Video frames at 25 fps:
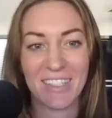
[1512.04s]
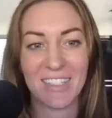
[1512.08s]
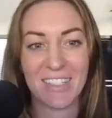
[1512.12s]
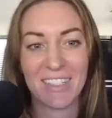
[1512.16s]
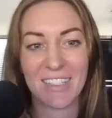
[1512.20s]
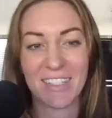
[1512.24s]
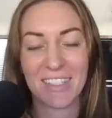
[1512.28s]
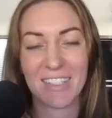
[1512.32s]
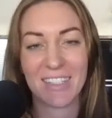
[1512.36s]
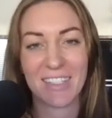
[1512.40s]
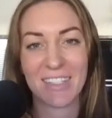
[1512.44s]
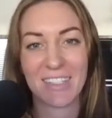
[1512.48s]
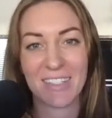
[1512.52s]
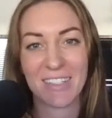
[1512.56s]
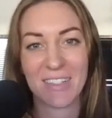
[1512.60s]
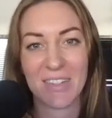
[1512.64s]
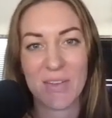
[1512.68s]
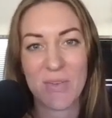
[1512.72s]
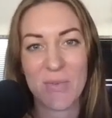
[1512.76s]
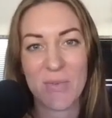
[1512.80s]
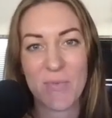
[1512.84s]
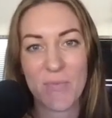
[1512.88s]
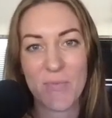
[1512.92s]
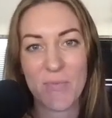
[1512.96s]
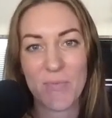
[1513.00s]

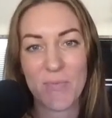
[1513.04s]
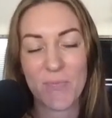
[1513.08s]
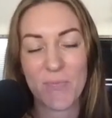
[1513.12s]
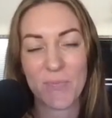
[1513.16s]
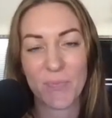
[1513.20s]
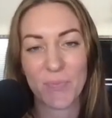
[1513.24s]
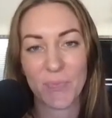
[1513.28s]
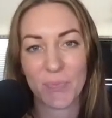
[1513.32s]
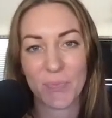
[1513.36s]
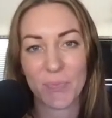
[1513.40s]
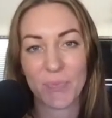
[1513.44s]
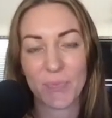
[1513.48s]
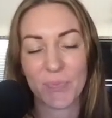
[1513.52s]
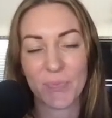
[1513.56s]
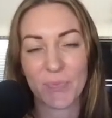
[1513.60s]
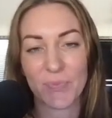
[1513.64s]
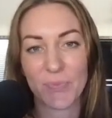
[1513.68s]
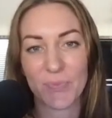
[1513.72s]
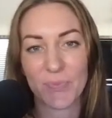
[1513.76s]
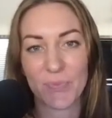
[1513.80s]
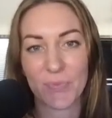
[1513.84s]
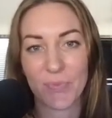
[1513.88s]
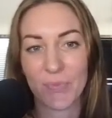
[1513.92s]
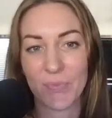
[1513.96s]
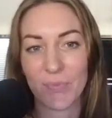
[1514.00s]

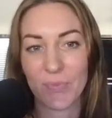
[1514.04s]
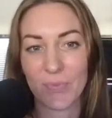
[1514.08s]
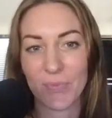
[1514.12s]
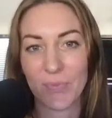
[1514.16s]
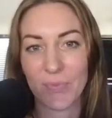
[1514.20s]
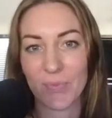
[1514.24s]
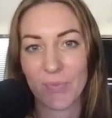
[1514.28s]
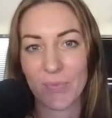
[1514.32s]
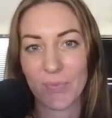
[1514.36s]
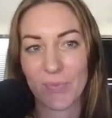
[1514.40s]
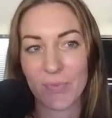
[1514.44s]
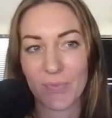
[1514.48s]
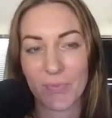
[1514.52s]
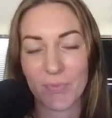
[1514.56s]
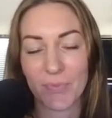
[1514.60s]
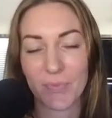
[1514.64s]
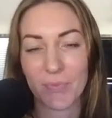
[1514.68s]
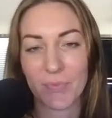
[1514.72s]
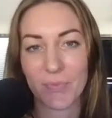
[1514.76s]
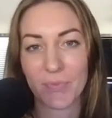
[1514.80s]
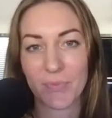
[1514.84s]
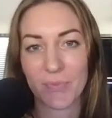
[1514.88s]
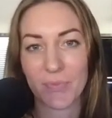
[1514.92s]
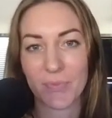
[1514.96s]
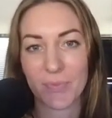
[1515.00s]

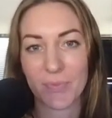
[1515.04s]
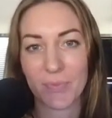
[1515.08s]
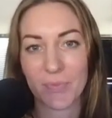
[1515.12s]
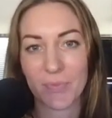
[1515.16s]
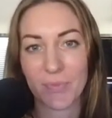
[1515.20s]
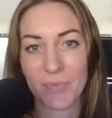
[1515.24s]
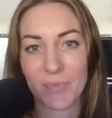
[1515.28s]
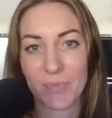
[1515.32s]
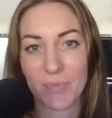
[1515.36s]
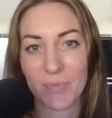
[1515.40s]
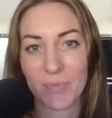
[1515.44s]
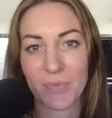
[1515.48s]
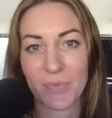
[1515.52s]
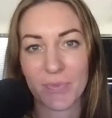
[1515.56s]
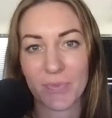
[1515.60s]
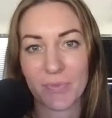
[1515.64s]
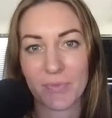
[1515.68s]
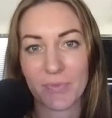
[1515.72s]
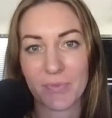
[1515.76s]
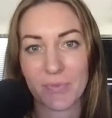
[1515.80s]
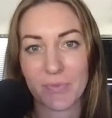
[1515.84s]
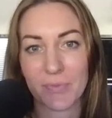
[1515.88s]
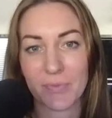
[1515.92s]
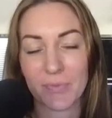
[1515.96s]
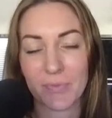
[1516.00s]

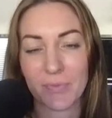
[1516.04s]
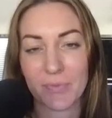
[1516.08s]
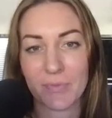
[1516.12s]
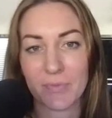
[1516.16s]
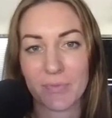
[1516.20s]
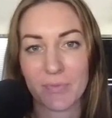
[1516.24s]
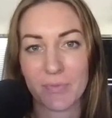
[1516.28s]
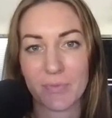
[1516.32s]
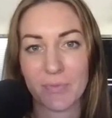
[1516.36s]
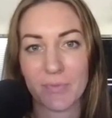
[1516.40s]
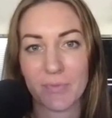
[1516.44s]
No words are spoken by the person on screen.